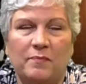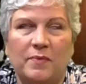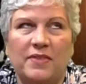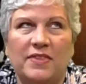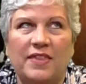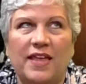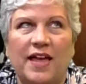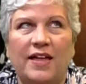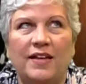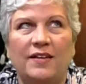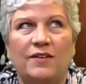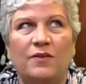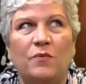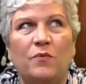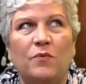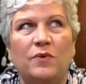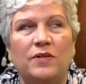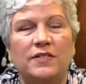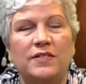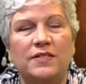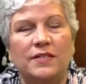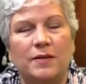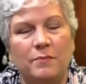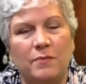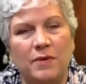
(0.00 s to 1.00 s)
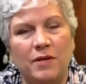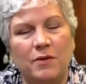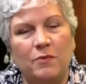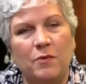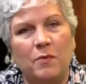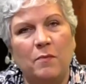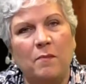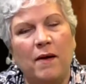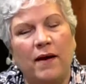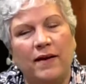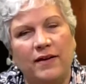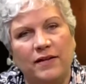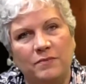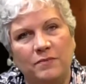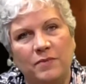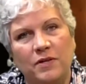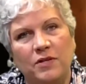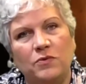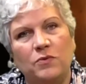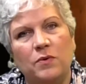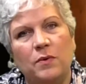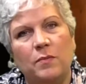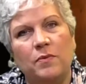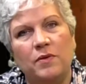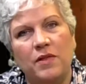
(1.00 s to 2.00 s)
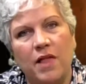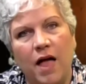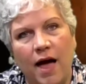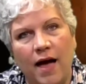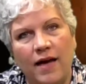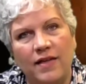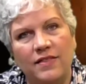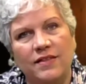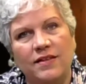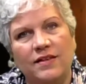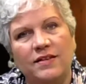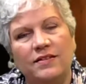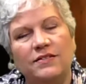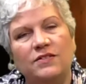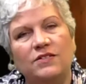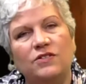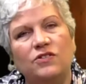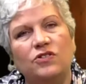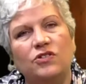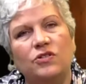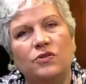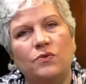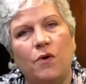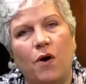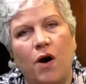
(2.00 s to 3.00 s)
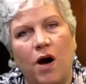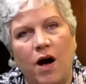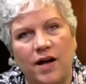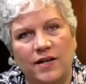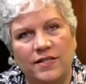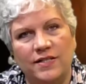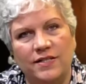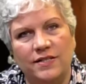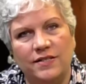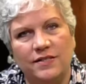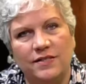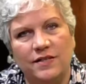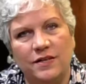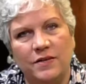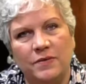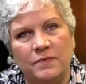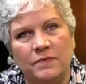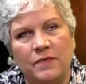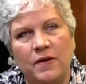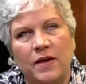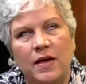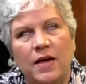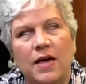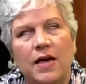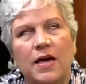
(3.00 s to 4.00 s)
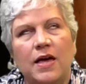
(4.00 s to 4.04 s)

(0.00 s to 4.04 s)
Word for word: But then when somebody reminded me to apply this to autism,